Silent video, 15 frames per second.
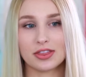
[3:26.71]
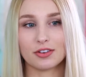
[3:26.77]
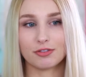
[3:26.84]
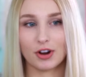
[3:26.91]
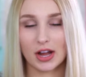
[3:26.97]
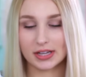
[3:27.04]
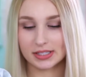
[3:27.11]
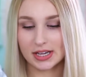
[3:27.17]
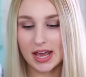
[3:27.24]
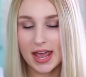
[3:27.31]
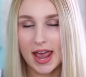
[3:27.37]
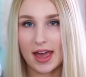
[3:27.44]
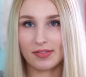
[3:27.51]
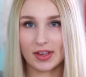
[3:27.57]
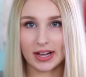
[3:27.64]
in the front
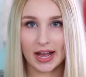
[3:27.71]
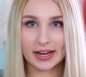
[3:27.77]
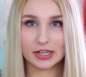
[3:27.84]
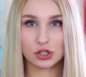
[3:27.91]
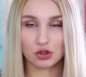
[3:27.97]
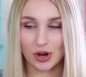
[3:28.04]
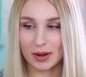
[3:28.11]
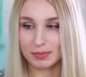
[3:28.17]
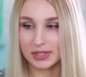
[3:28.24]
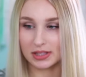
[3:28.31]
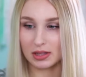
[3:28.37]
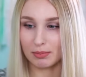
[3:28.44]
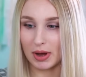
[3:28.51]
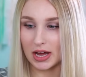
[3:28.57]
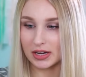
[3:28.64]
and then kind of drapes
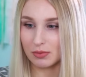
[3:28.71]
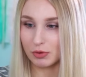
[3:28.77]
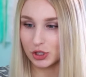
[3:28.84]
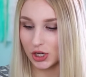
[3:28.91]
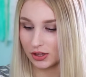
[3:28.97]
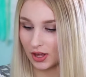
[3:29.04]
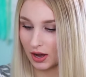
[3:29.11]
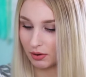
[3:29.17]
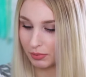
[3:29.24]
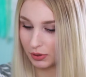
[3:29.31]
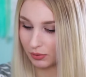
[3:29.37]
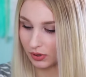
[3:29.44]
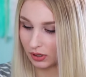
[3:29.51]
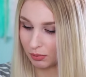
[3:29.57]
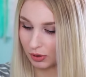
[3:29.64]
at the bottom, which I thought would
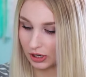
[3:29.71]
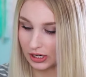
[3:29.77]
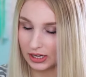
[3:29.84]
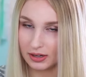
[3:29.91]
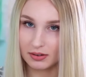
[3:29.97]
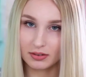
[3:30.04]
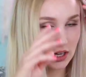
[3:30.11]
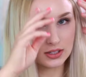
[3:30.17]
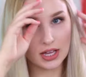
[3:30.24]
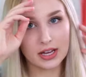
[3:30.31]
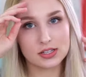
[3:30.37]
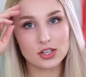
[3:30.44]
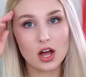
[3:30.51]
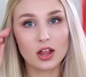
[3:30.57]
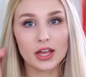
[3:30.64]
be really pretty. And
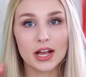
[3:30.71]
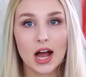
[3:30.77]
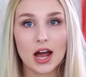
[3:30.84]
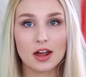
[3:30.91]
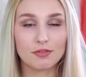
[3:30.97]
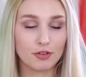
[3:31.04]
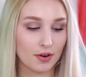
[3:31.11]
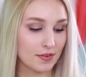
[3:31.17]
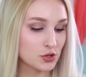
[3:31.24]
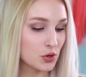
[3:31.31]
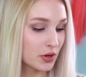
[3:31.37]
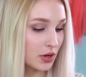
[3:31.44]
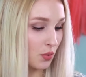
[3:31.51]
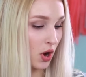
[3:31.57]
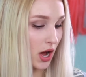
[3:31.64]
that is all I got at Forever
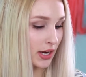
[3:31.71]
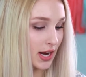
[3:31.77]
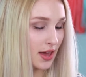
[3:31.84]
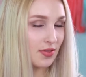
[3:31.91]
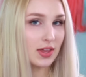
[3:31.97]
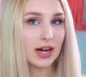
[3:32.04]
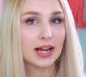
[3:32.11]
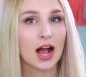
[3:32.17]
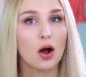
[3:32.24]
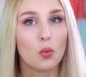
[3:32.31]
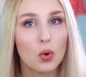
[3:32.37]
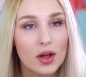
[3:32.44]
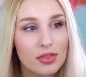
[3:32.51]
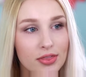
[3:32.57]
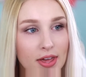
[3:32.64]
21. And then I
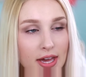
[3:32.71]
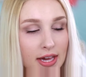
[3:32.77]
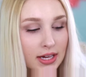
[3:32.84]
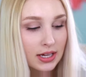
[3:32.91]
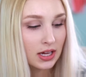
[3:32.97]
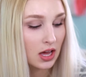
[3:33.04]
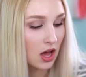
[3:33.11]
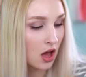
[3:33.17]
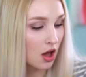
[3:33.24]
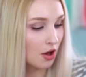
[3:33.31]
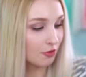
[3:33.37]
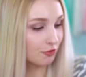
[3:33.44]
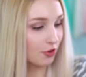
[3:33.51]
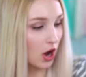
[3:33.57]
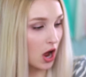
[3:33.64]
got one thing
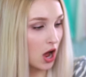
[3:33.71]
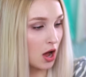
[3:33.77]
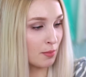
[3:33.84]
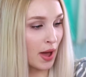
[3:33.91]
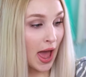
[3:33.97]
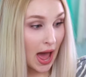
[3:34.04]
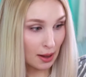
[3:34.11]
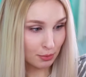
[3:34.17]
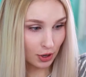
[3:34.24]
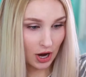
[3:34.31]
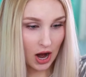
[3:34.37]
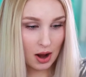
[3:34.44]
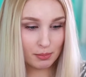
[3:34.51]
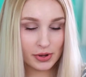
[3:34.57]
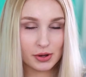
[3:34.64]
from
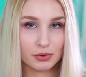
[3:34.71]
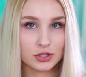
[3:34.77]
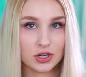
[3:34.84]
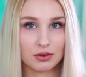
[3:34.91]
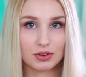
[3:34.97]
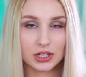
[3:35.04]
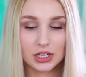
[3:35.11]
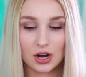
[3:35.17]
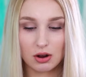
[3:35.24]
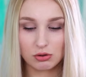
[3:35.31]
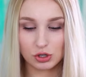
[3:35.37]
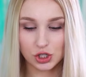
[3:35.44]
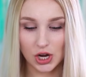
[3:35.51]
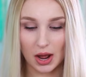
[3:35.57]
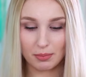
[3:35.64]
Abercrombie, which I really
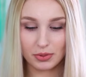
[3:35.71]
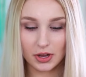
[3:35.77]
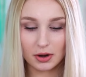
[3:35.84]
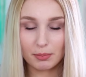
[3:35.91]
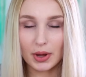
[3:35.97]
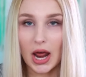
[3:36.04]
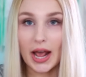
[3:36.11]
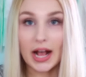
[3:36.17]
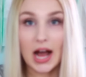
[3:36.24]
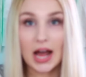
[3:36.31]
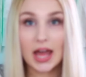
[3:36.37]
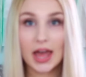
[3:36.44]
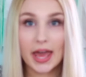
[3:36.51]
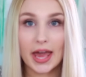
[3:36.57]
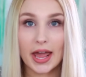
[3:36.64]
don't shop there, but I
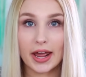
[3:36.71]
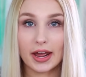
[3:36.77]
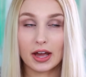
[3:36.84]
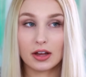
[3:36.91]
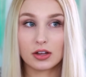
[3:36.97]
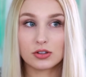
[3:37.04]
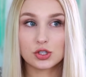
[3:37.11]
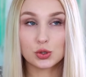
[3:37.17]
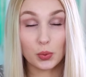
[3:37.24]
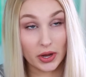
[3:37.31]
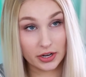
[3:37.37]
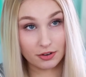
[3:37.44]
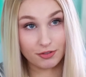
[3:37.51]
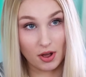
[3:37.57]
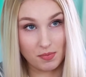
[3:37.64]
got a
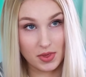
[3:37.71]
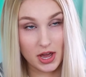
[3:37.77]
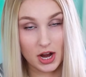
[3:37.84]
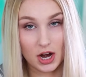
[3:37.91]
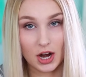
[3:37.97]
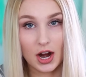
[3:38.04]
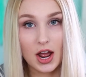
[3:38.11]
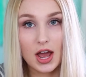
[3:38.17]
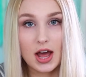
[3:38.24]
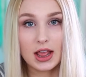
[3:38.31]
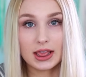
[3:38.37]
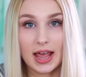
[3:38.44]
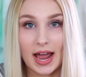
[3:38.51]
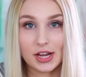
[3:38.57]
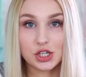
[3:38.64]
sweater from there
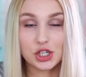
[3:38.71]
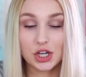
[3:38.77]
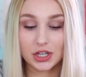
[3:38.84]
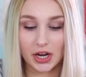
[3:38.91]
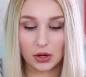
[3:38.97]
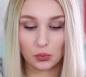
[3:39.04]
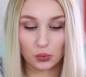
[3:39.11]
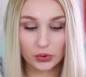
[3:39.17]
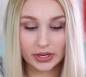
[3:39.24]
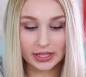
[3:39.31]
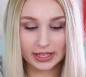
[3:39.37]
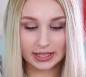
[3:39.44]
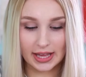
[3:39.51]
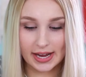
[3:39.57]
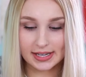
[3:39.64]
last year and I
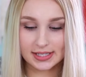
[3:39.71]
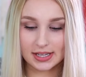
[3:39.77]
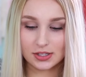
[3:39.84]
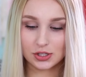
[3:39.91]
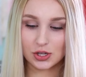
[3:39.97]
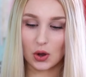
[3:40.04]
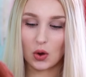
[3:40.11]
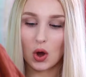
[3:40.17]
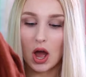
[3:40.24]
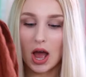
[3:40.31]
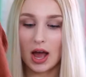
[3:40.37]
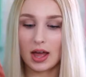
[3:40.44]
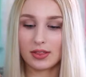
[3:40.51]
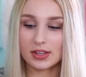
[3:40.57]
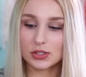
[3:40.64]
really liked it. So
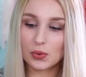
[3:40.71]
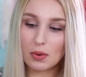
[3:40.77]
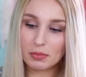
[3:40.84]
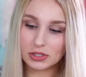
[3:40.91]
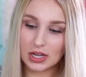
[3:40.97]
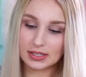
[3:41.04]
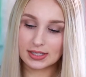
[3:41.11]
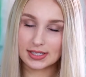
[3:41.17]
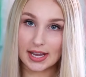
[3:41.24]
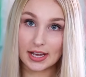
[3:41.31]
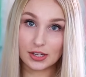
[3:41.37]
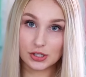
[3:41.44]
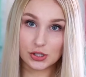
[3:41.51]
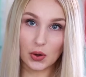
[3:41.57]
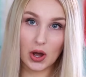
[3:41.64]
this one was on
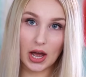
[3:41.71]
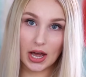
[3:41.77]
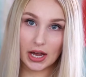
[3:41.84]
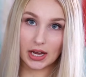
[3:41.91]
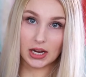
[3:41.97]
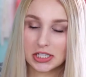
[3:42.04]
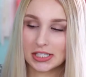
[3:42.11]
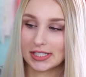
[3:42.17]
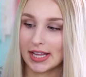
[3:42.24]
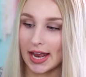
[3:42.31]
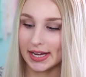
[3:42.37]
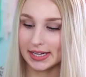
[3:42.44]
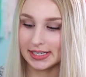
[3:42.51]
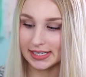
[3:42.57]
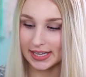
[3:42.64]
sale, so I
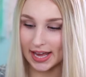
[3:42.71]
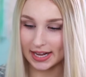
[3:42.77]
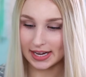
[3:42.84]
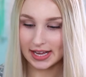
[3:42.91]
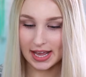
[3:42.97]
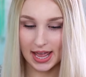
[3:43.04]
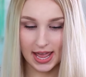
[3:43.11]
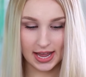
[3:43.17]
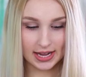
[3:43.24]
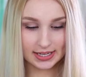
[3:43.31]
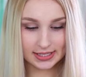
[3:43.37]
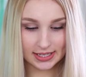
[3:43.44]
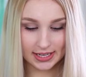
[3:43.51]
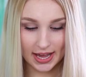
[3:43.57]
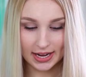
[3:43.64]
decided to get it.
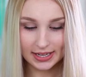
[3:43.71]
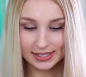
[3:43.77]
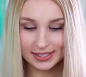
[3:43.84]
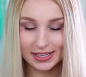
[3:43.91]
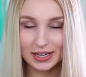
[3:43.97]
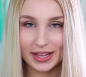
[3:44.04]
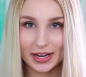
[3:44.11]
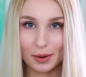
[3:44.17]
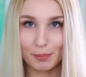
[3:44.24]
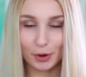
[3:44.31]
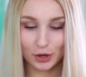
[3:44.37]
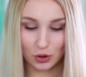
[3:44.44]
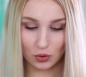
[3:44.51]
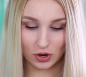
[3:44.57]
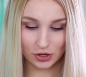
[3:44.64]
And again, it's in like a
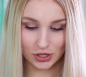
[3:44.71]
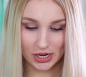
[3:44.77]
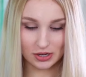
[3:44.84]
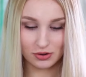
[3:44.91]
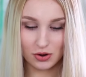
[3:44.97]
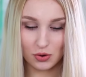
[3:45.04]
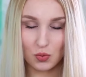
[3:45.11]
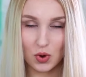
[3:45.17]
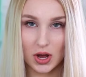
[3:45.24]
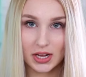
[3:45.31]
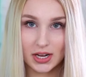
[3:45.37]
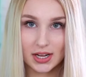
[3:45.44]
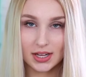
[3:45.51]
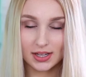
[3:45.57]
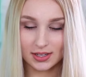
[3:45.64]
burnt orange. I don't know
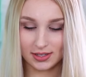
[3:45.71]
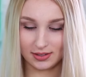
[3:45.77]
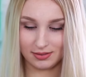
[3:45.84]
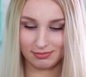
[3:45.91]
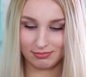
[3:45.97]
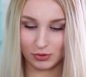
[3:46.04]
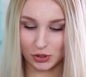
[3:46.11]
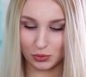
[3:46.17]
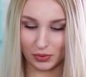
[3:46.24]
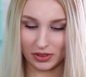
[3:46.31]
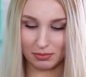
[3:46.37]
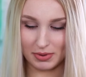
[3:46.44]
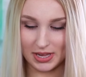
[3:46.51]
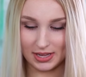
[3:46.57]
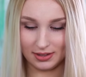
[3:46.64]
what was
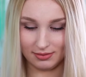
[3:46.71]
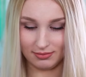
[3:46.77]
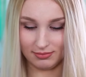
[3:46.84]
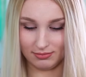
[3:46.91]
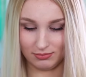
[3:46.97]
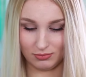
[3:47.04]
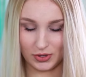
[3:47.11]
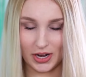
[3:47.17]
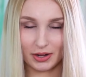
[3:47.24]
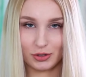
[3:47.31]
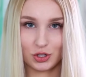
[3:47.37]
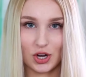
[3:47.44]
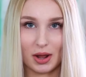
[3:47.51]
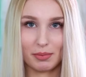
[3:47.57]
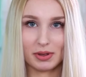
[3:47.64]
with me when I
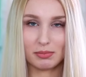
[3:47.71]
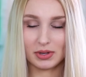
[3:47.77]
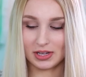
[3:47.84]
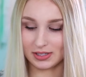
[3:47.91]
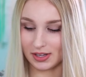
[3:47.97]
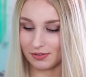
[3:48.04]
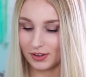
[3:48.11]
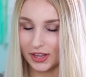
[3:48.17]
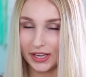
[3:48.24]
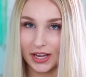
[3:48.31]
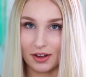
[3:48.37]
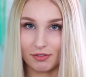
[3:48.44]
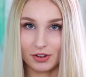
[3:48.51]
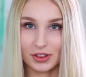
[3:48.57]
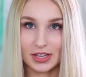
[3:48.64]
was shopping, because I feel
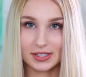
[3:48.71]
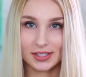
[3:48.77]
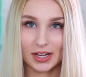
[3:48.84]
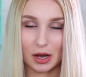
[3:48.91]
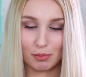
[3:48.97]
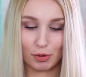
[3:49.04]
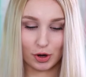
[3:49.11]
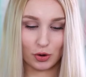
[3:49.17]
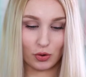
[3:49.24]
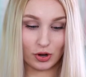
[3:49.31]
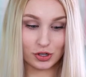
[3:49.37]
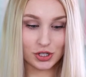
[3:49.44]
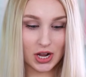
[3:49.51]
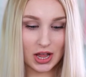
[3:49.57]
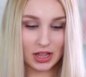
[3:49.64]
like everything's like a burnt
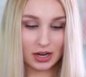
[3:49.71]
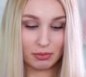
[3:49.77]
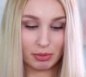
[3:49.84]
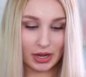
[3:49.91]
orange color,